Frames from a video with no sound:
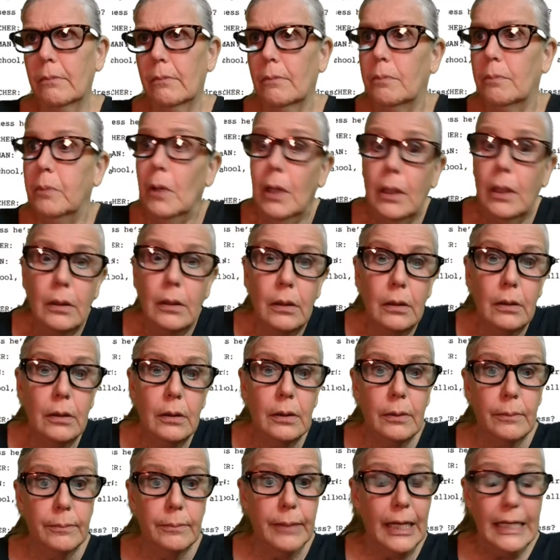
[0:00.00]
but
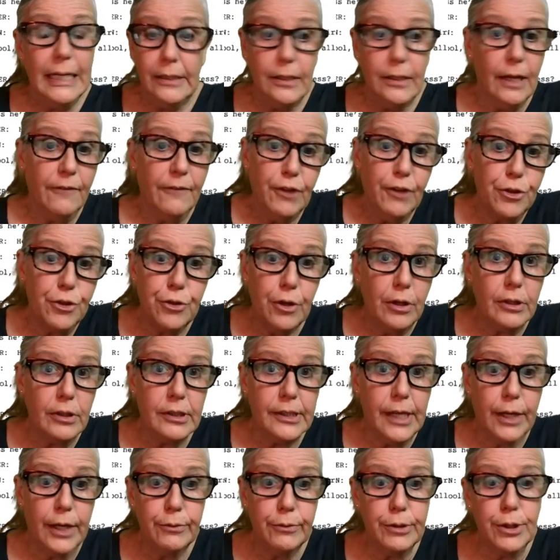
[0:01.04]
they definitely thought
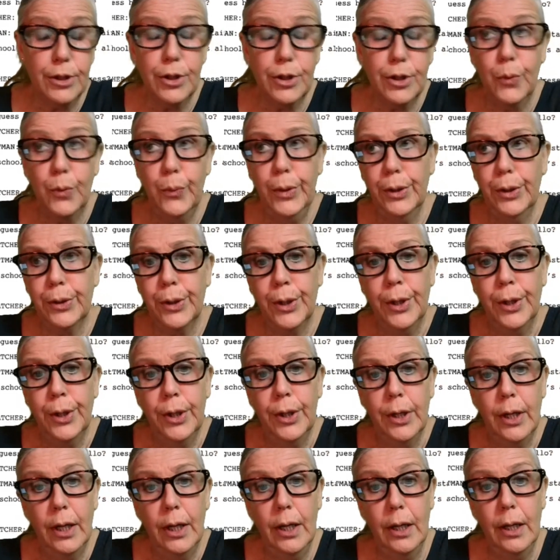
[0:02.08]
Zach was a little weird.
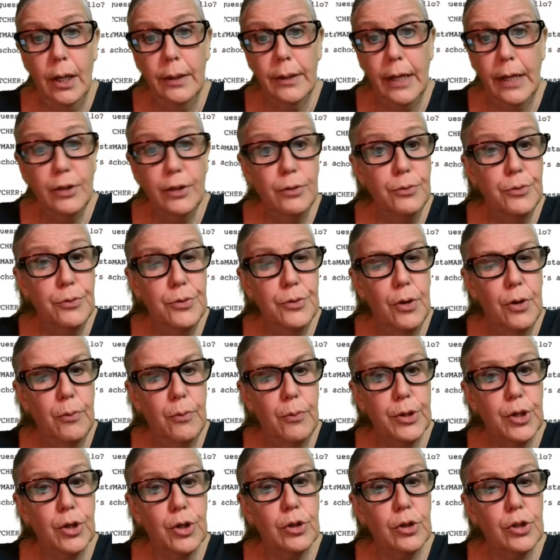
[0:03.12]
And I don't know what
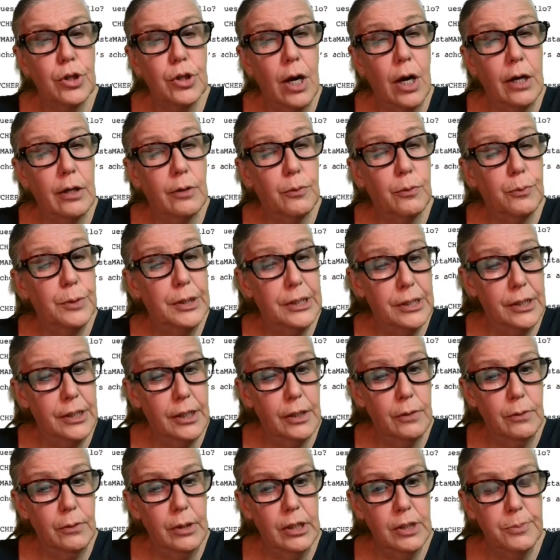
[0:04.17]
their entire
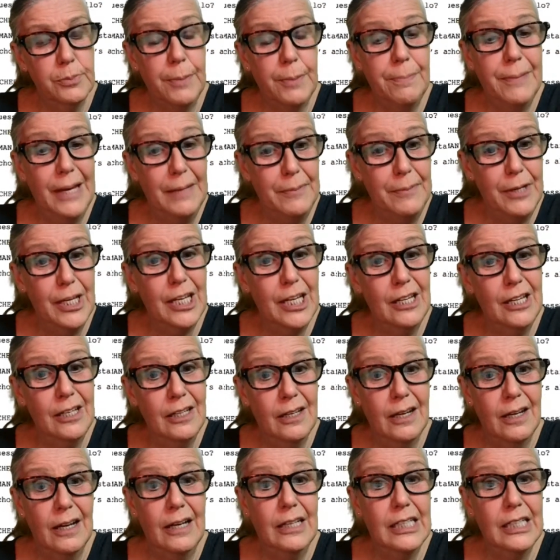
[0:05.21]
reasoning was, but maybe he
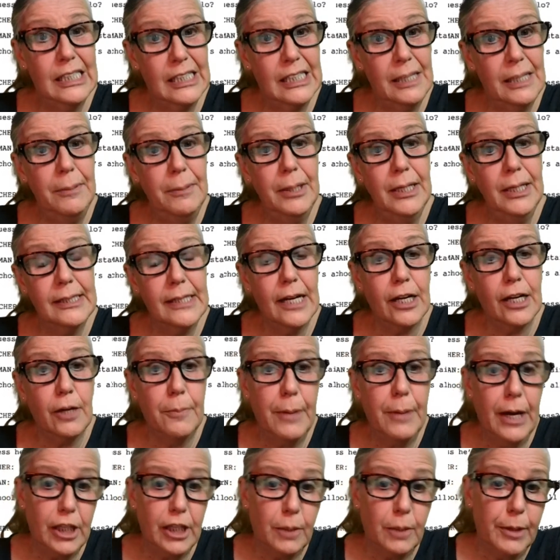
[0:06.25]
exhibited
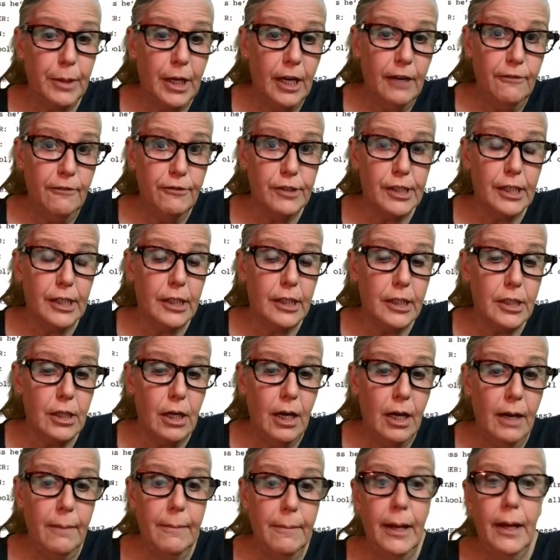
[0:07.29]
psychopathic behaviors at the
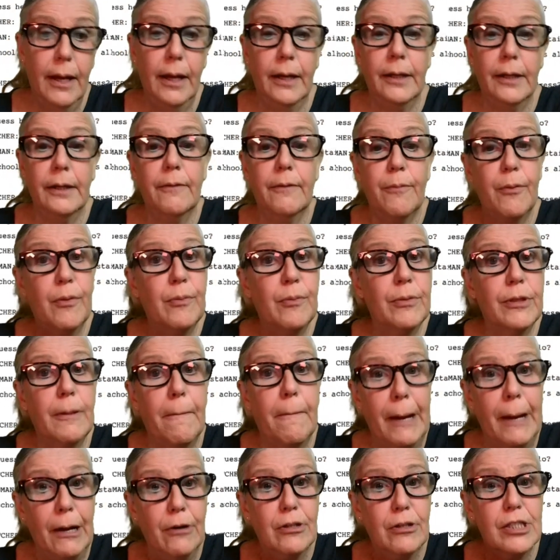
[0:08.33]
time and the
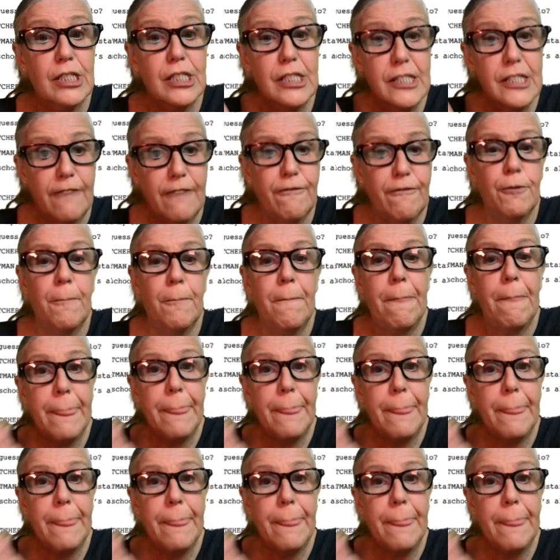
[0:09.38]
parents never